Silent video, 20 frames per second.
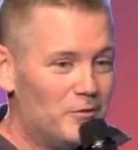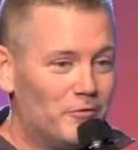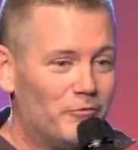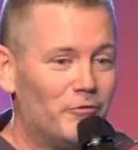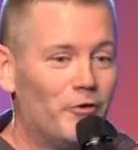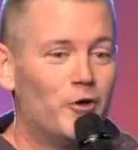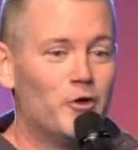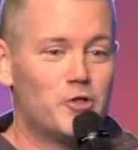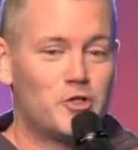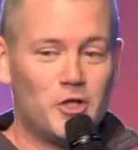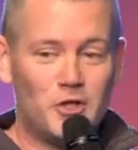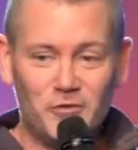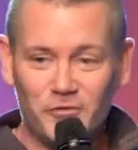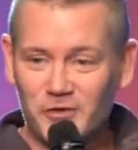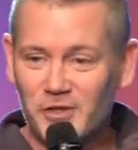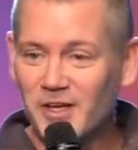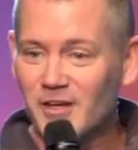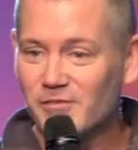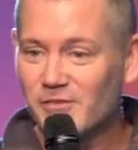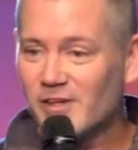version of
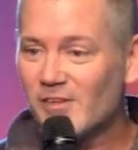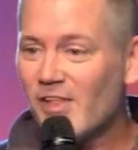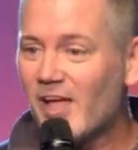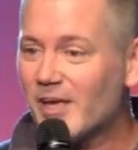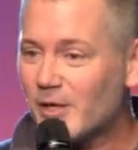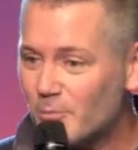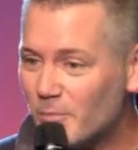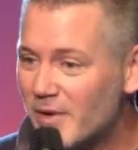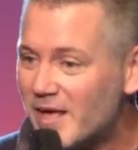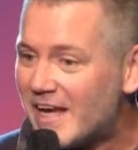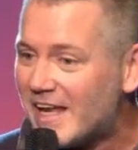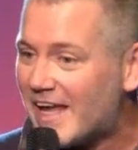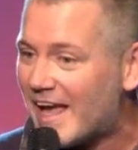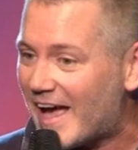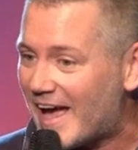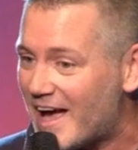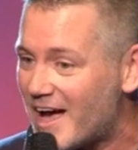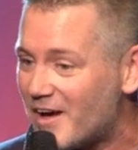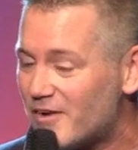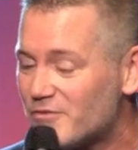giving, like many
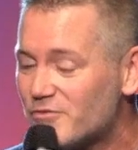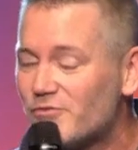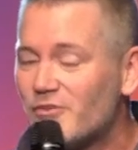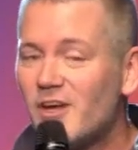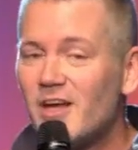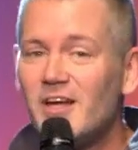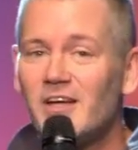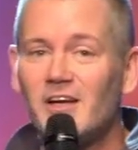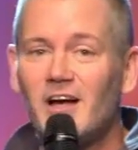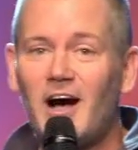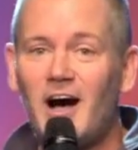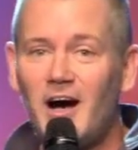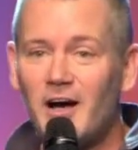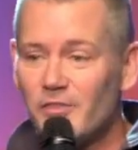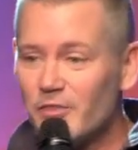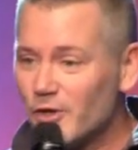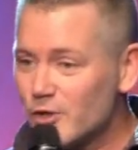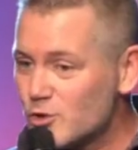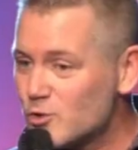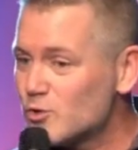have,
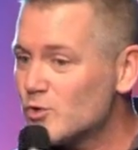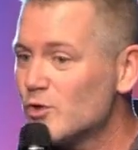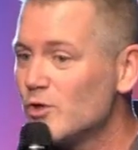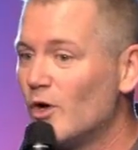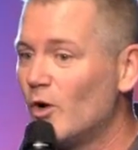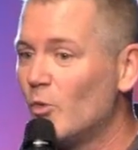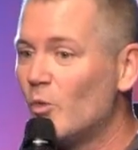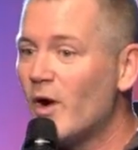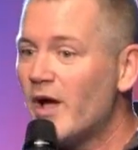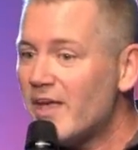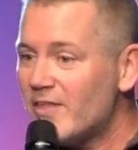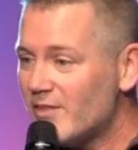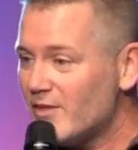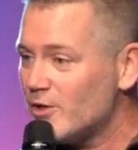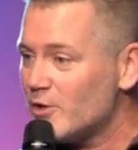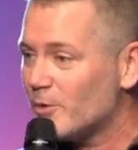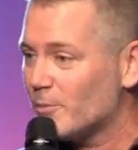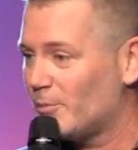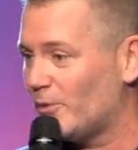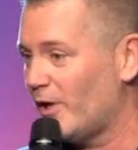there's a way that you
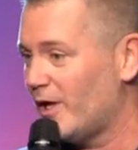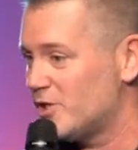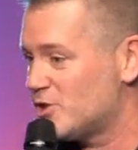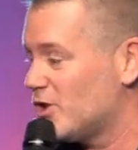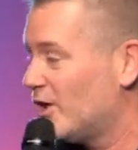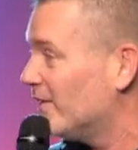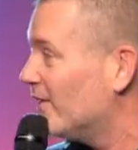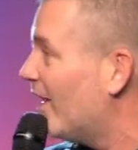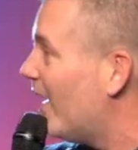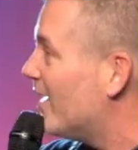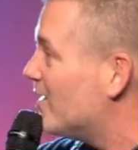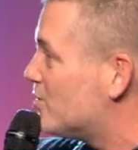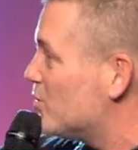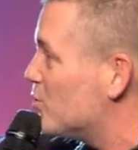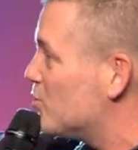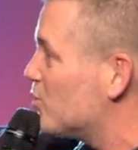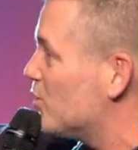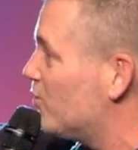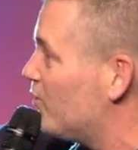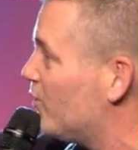can pledge online too.
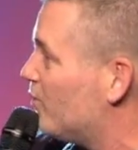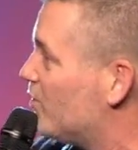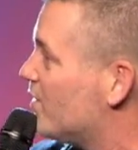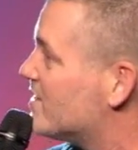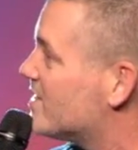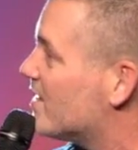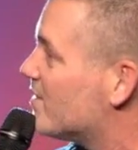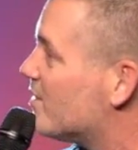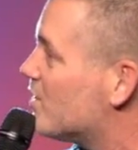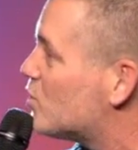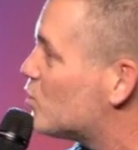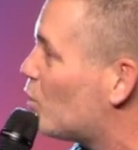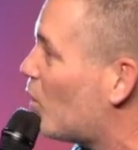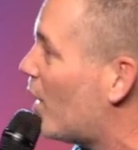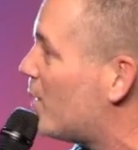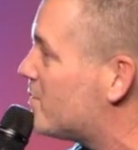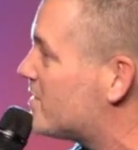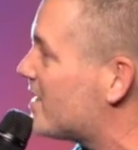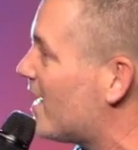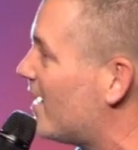So if you visit this
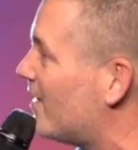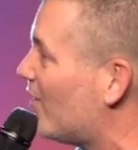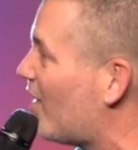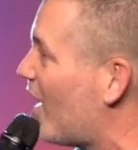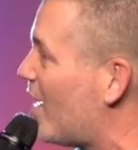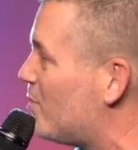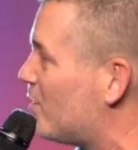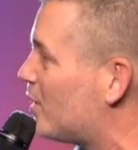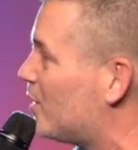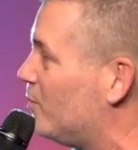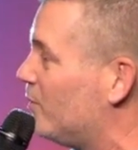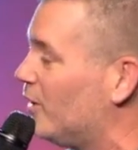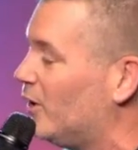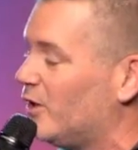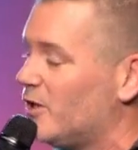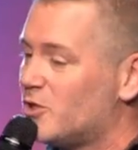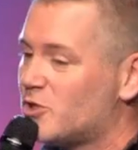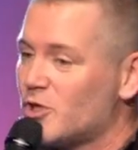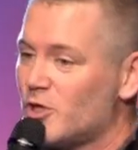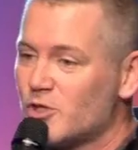website,
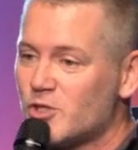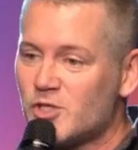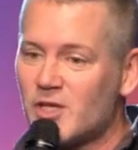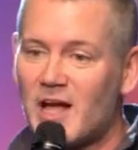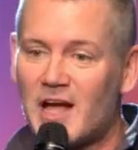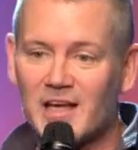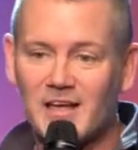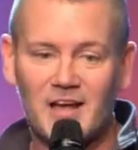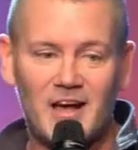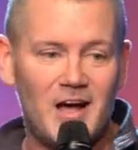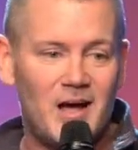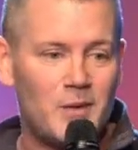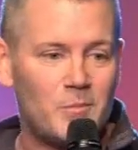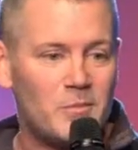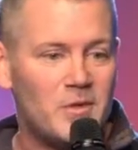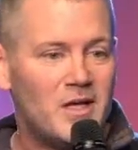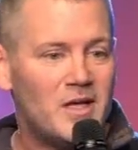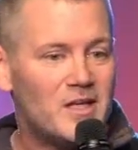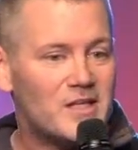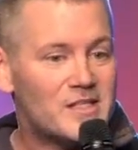
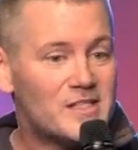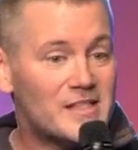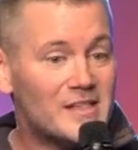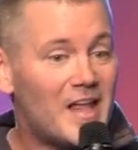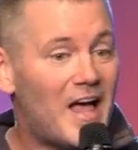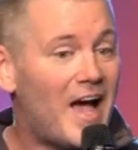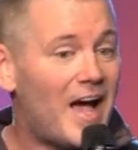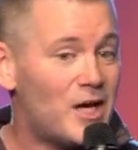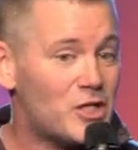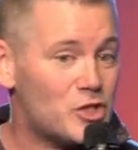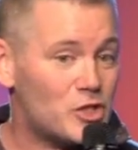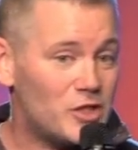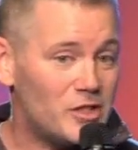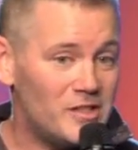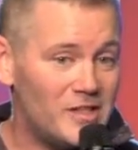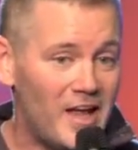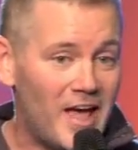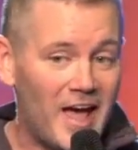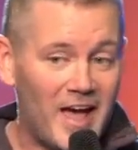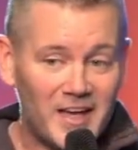
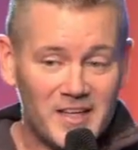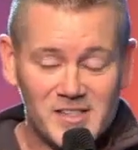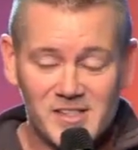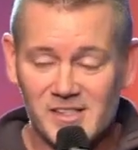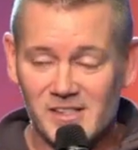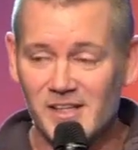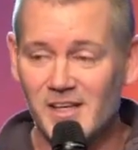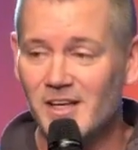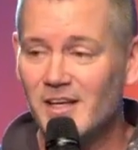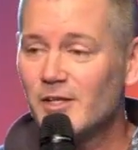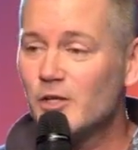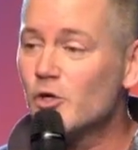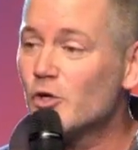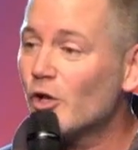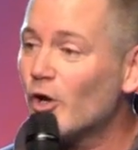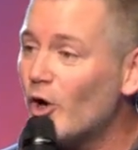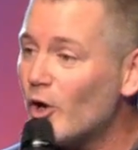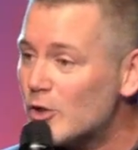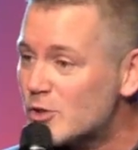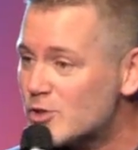limacommunitychurch.com/next, you can
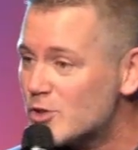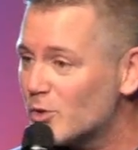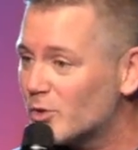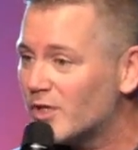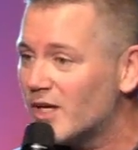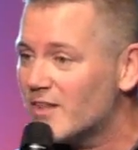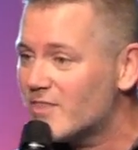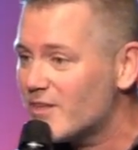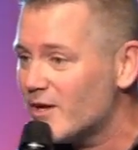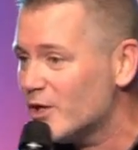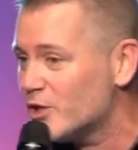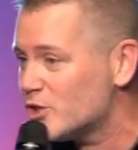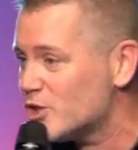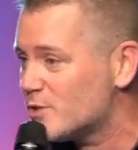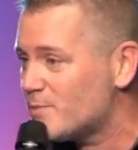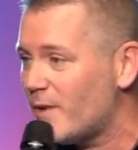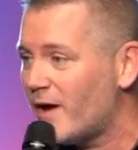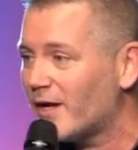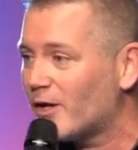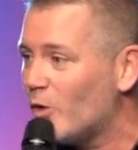also get there
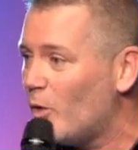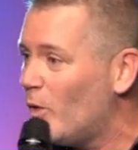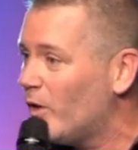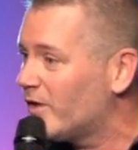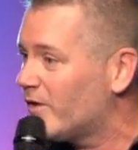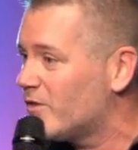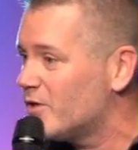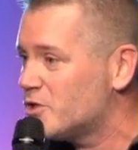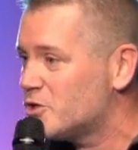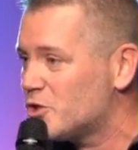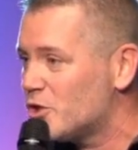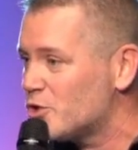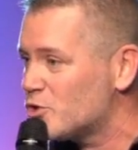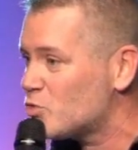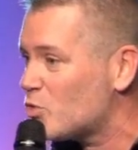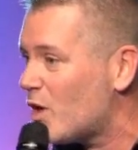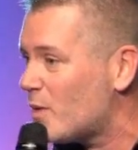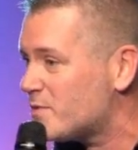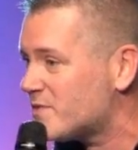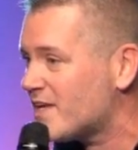just by going to the church
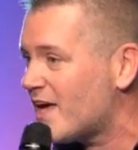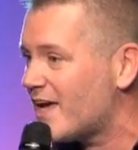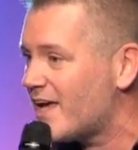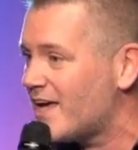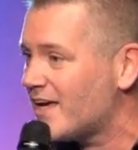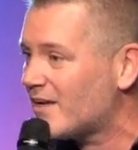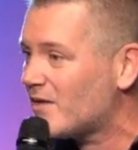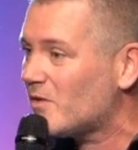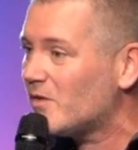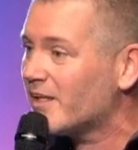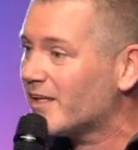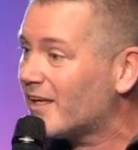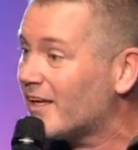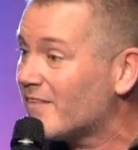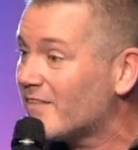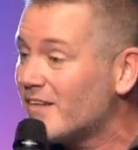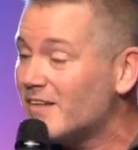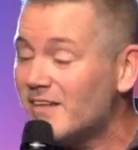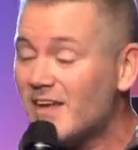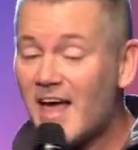website and
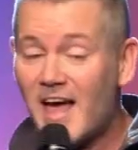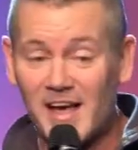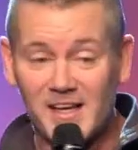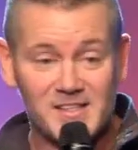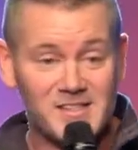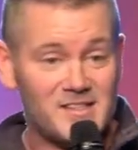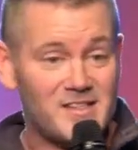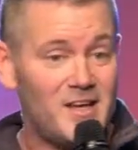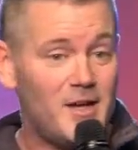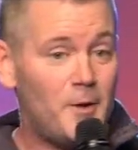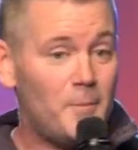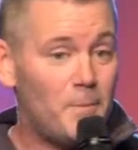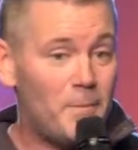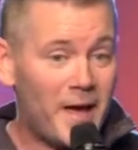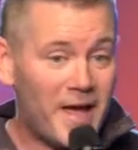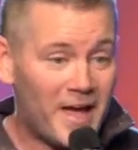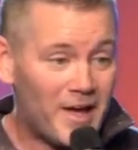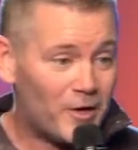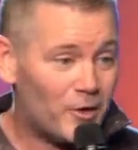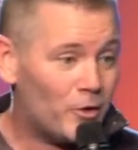clicking the next
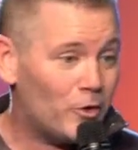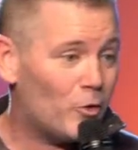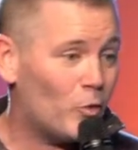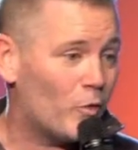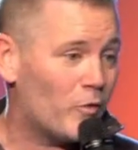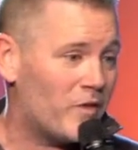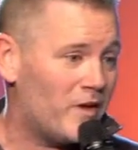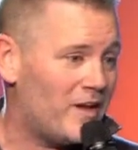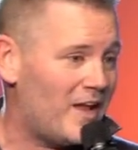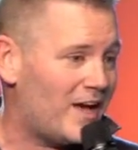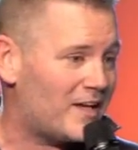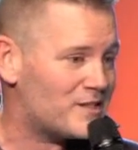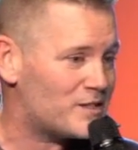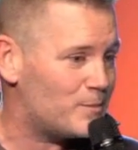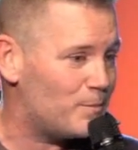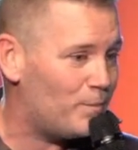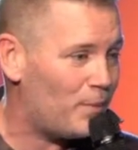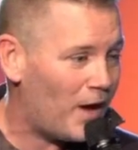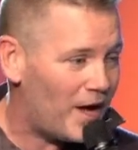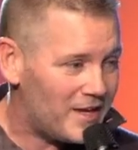banner or the
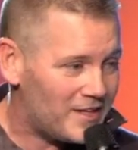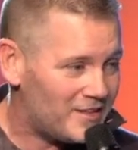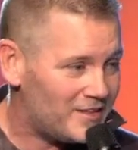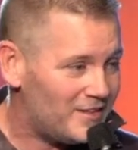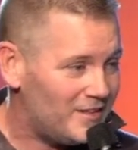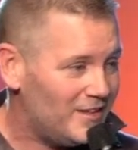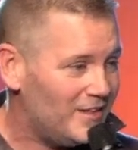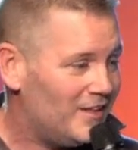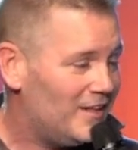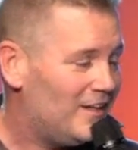next button.